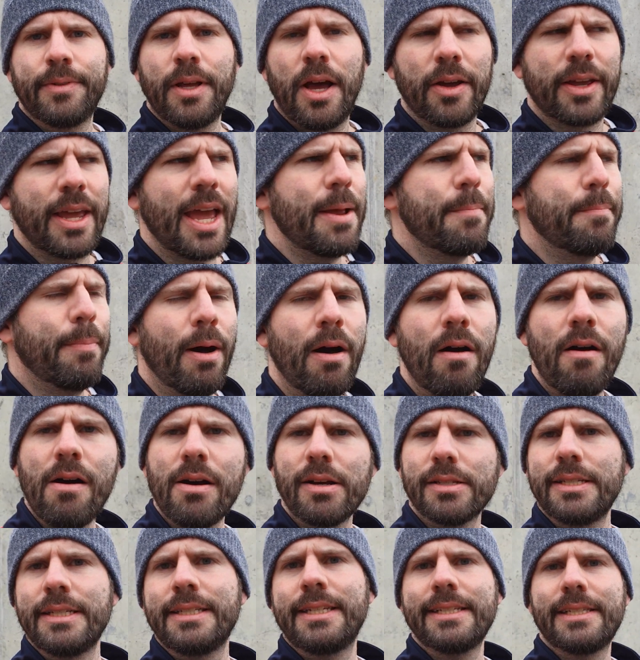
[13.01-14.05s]
Okay,
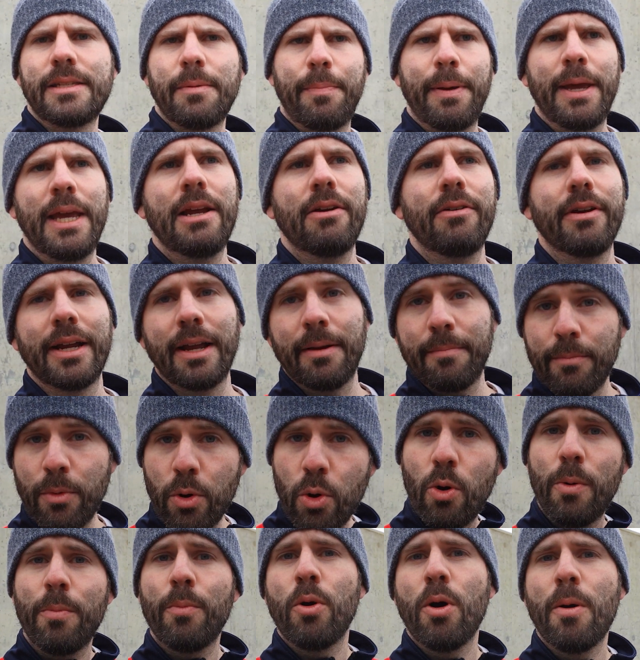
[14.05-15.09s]
parks are disappearing and
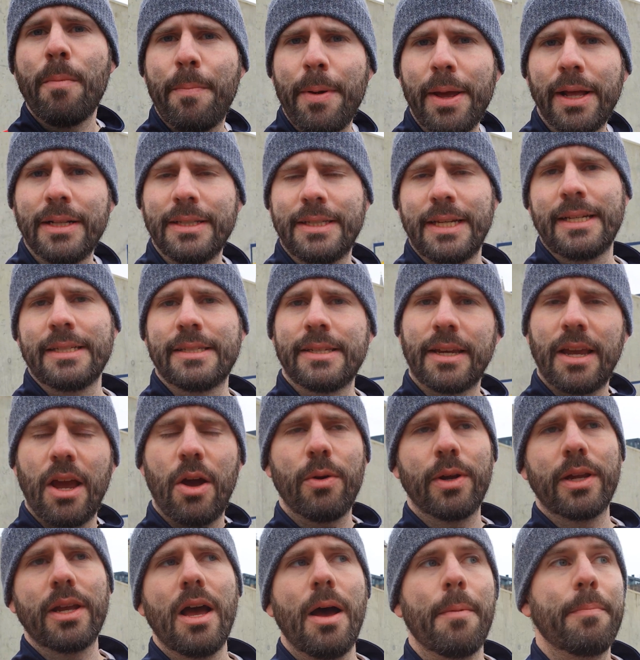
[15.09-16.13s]
more and more buildings are
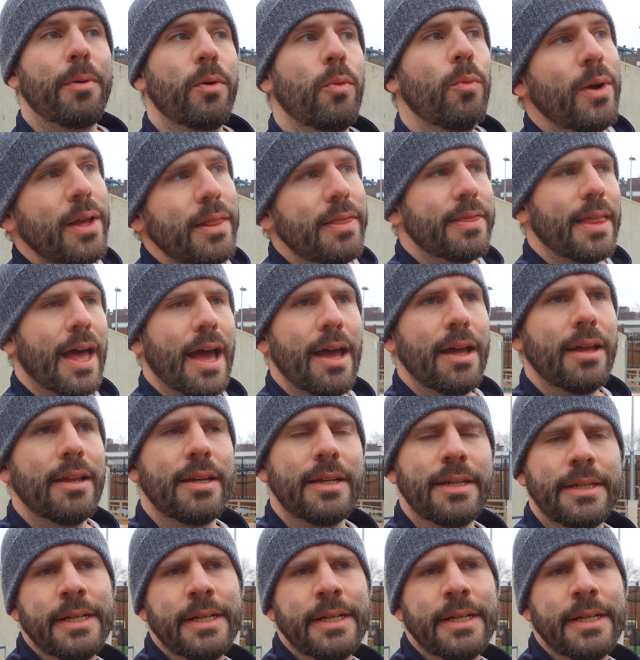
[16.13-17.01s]
going up, and with that,